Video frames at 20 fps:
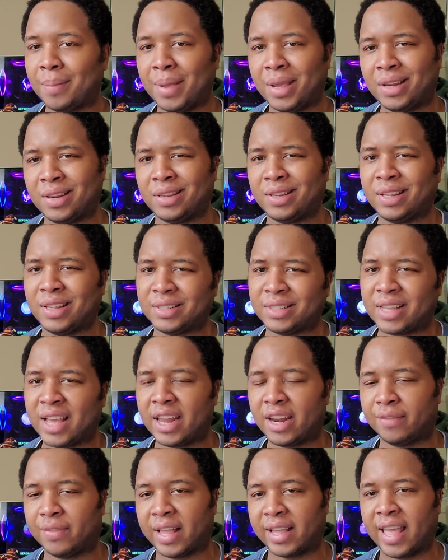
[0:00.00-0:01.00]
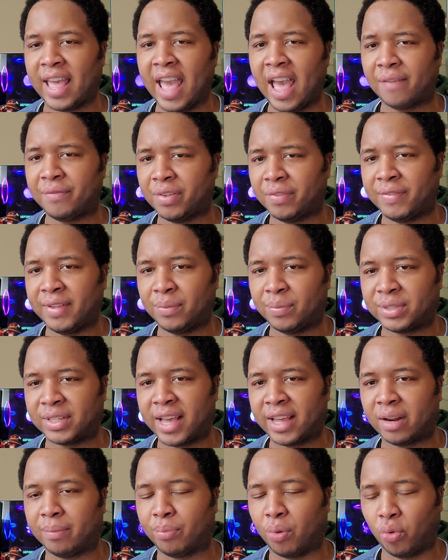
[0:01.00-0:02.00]
I mean, it's kind of like half of it
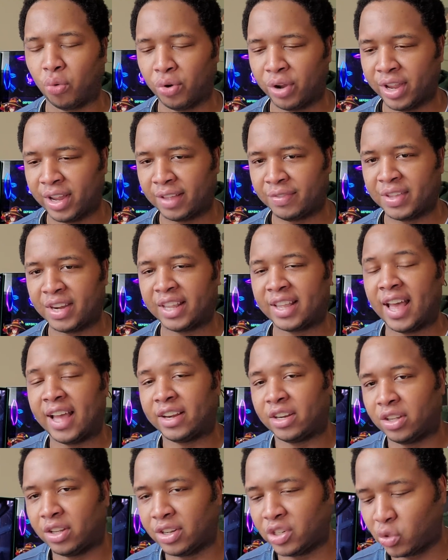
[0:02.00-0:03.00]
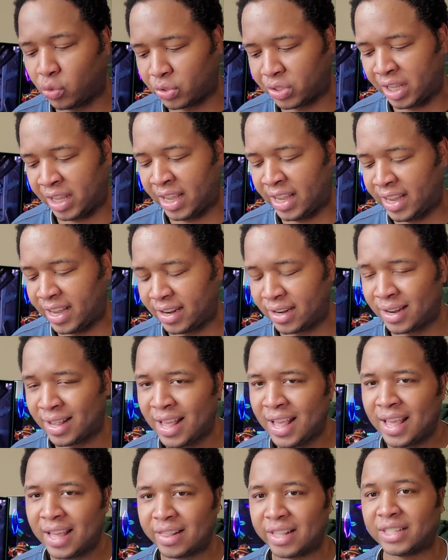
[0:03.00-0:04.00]
was kind of boring, and then it got good towards the
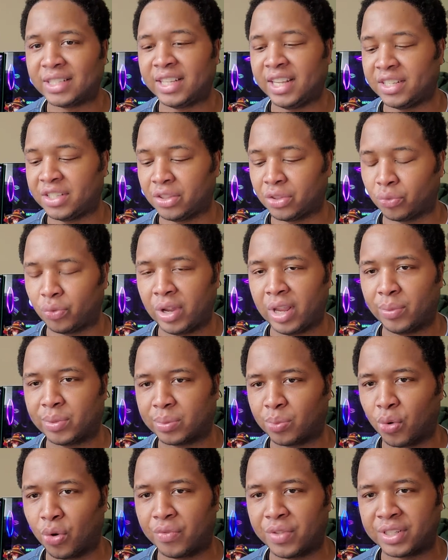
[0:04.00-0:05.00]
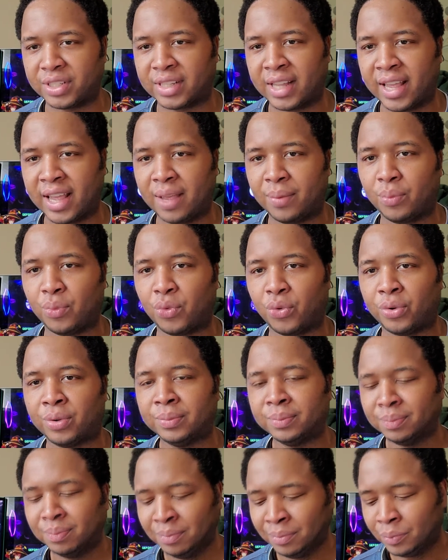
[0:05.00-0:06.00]
end. And then season 3 was more of the same,
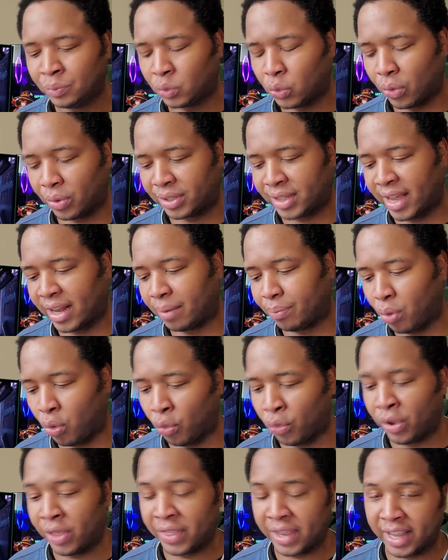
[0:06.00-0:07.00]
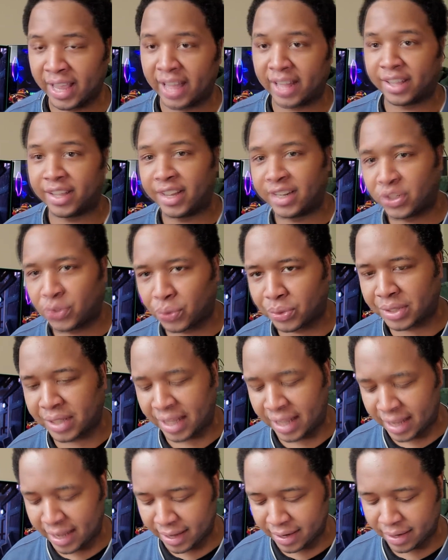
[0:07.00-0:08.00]
where it was kind of boring, and it got good
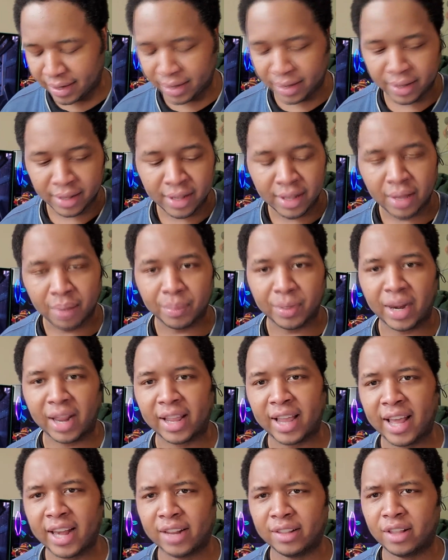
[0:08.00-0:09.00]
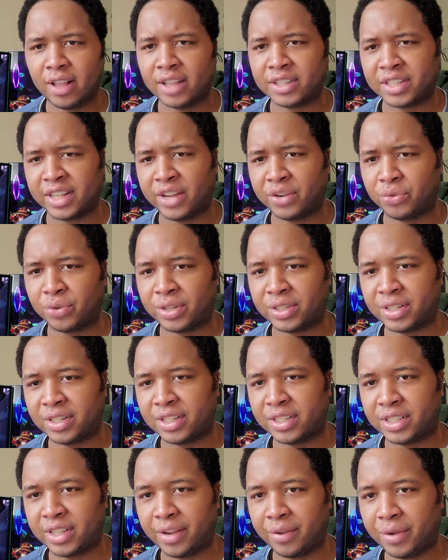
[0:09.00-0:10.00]
towards the end. But I kind of lost
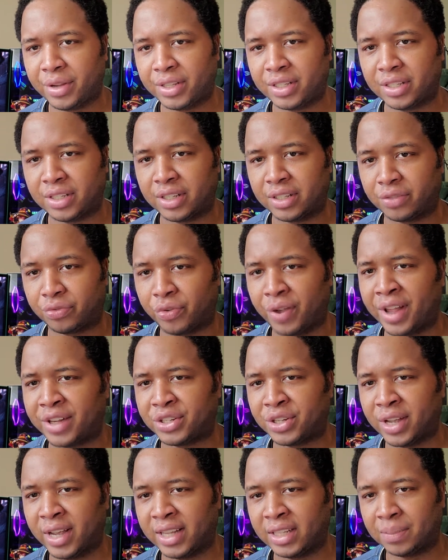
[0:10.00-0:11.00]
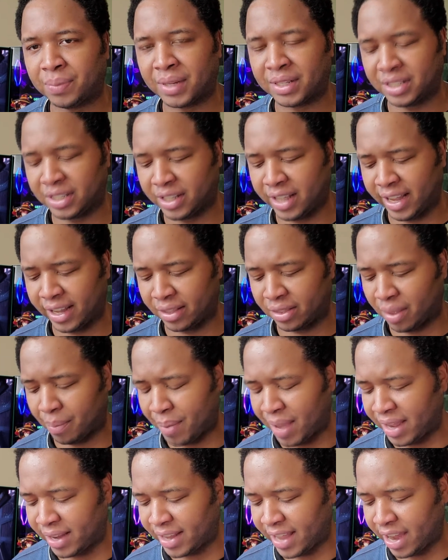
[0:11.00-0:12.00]
interest in the series, this franchise, because
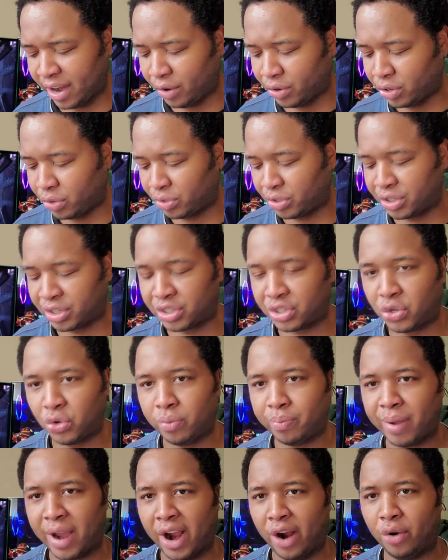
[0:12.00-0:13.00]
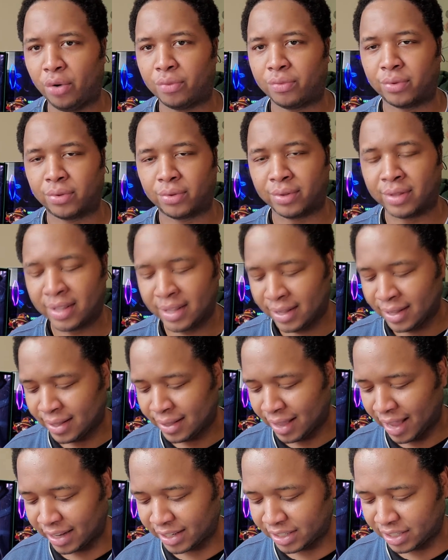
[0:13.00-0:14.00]
like the main character is just too powerful.
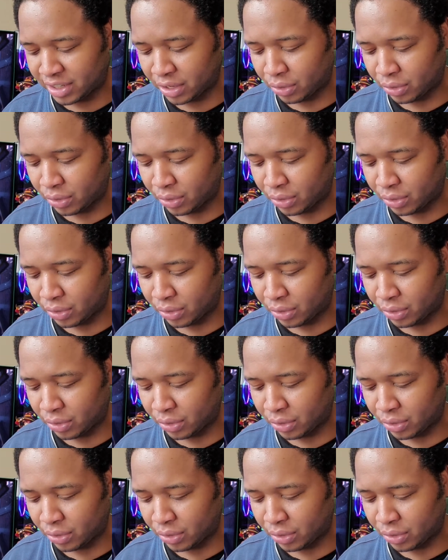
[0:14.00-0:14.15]
I